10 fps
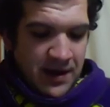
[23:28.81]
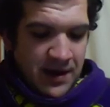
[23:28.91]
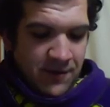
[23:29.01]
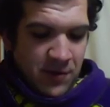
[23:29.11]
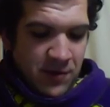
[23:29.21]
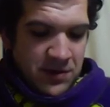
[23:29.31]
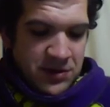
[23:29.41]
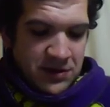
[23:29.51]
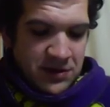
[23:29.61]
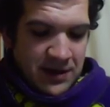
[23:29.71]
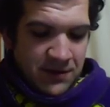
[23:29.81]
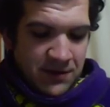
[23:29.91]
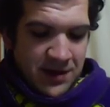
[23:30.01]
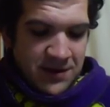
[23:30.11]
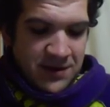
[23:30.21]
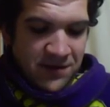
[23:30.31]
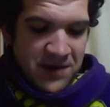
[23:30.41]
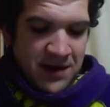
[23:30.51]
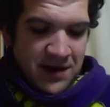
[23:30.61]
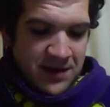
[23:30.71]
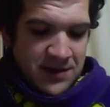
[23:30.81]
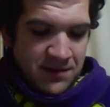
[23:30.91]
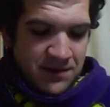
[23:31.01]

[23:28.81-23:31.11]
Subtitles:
For a moment Jill did not realize the full meaning of this,